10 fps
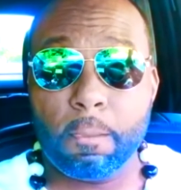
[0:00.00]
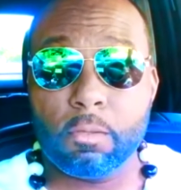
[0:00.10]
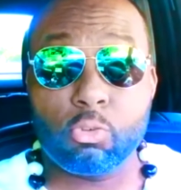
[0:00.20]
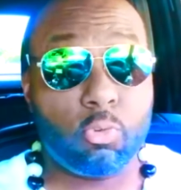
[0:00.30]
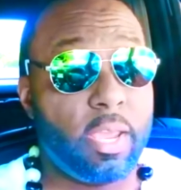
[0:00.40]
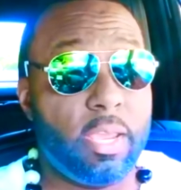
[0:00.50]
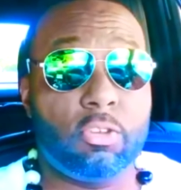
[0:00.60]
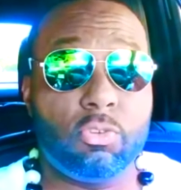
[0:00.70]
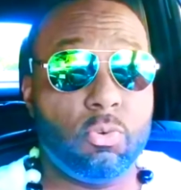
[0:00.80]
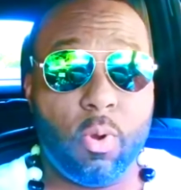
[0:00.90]
Trained to
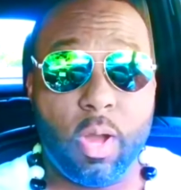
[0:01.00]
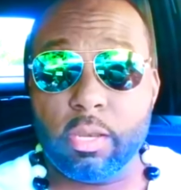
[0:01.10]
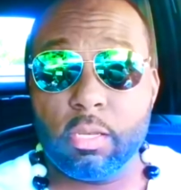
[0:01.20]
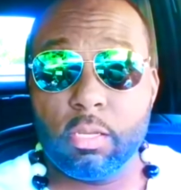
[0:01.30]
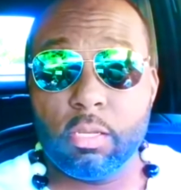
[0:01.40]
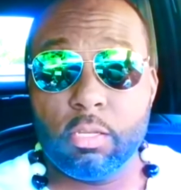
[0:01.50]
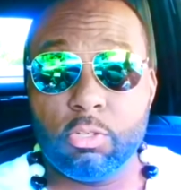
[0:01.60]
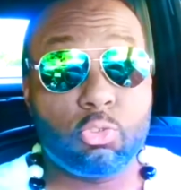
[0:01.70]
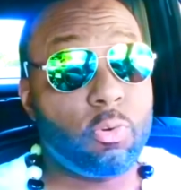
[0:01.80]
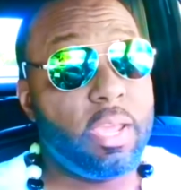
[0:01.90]
do what?
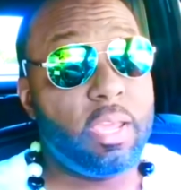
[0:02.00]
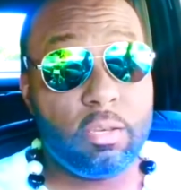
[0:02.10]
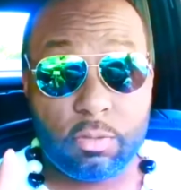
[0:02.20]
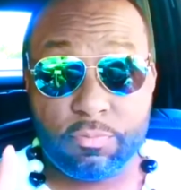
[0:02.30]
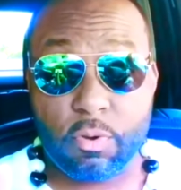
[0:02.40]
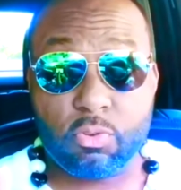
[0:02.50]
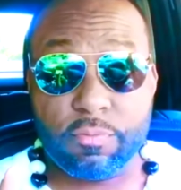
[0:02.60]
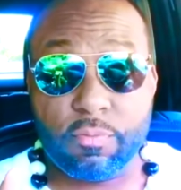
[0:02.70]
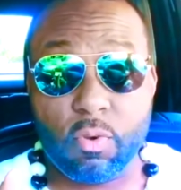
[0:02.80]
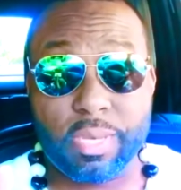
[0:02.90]
Trained, first
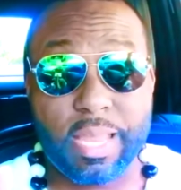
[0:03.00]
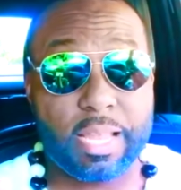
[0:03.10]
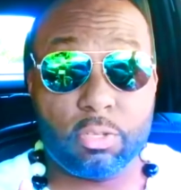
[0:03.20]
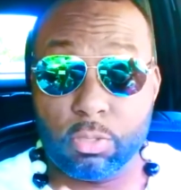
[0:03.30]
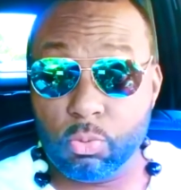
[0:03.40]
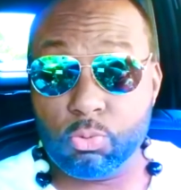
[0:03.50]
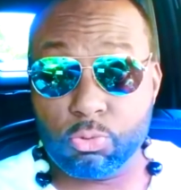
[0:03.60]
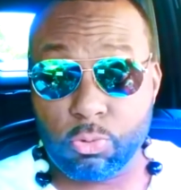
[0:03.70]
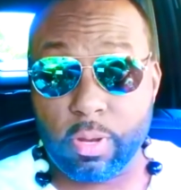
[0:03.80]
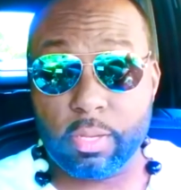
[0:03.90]
of all, not to lose
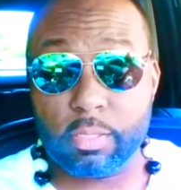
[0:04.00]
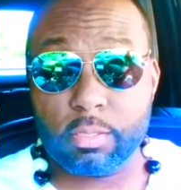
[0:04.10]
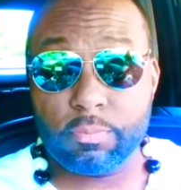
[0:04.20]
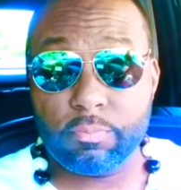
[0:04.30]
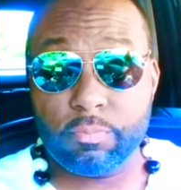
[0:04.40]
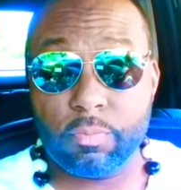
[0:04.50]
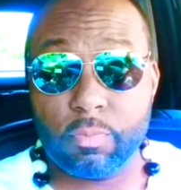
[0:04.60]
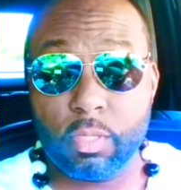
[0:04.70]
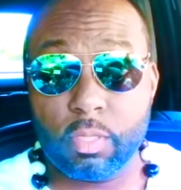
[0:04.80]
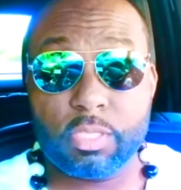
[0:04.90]
trades.
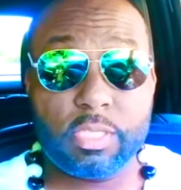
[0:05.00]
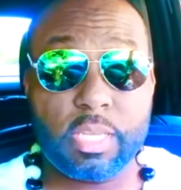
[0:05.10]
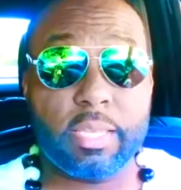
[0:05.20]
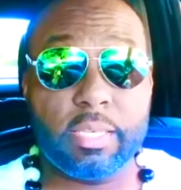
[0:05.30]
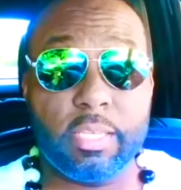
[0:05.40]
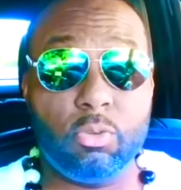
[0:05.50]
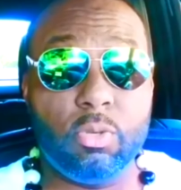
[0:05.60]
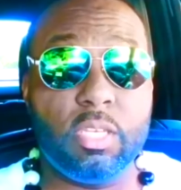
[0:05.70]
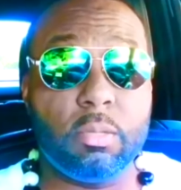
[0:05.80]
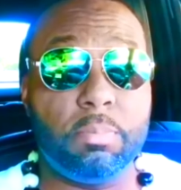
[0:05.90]
Secondly, you
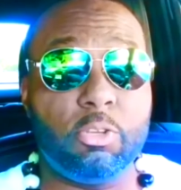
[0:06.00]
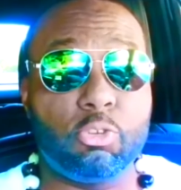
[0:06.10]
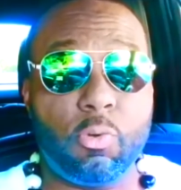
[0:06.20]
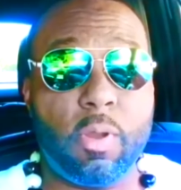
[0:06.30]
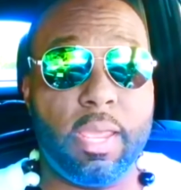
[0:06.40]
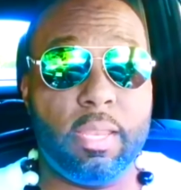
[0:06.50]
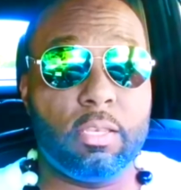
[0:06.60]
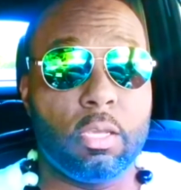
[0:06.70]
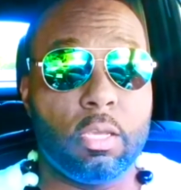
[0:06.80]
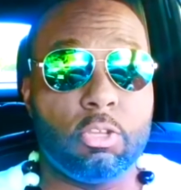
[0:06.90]
need to be trained
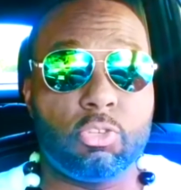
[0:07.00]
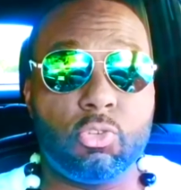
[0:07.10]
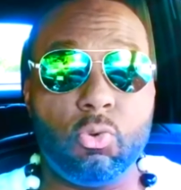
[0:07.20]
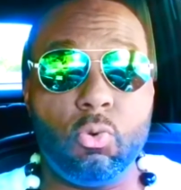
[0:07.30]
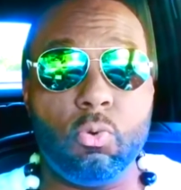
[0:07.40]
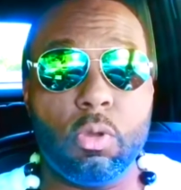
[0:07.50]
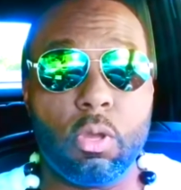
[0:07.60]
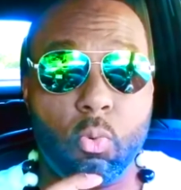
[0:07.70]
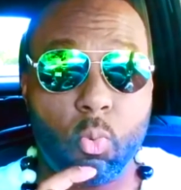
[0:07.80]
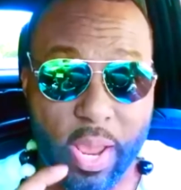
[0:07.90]
to
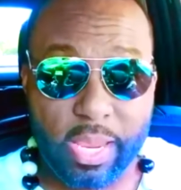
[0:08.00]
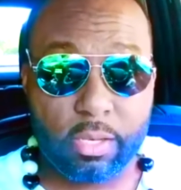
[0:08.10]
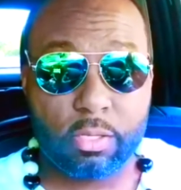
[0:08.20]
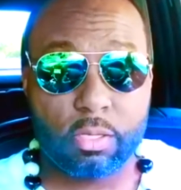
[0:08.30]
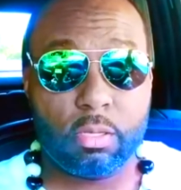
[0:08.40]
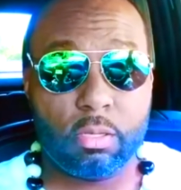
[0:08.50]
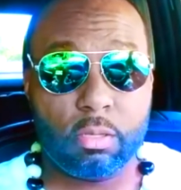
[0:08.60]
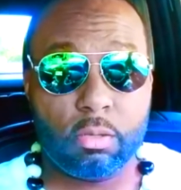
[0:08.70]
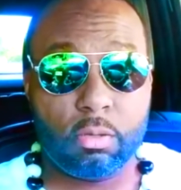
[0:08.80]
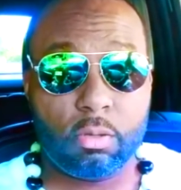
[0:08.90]
wait
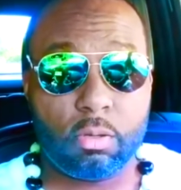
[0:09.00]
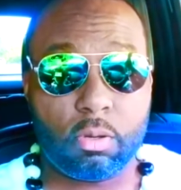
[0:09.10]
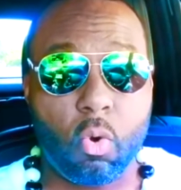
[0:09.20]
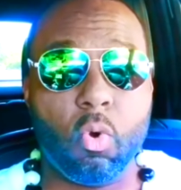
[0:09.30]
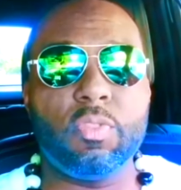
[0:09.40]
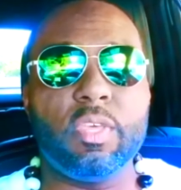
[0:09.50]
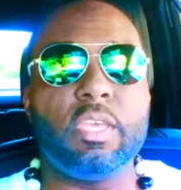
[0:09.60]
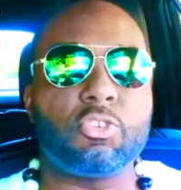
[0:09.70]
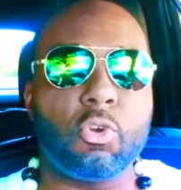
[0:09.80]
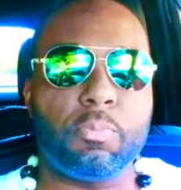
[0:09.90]
on the
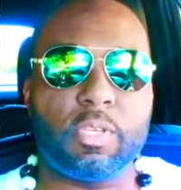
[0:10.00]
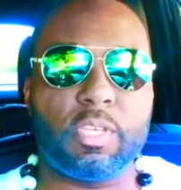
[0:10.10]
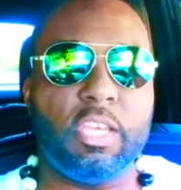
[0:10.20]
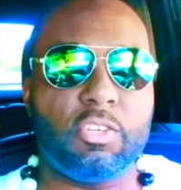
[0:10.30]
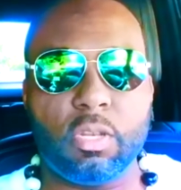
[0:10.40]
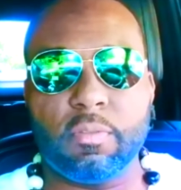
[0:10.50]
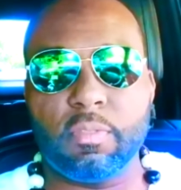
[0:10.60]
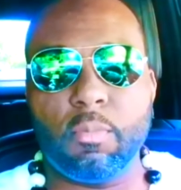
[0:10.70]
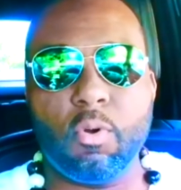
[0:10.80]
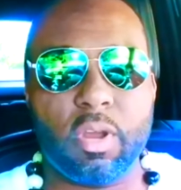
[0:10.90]
interpretation of the
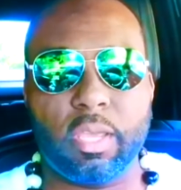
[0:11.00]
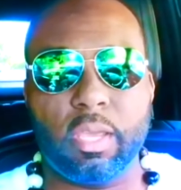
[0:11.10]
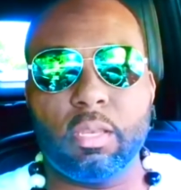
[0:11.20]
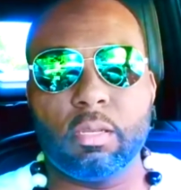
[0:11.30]
market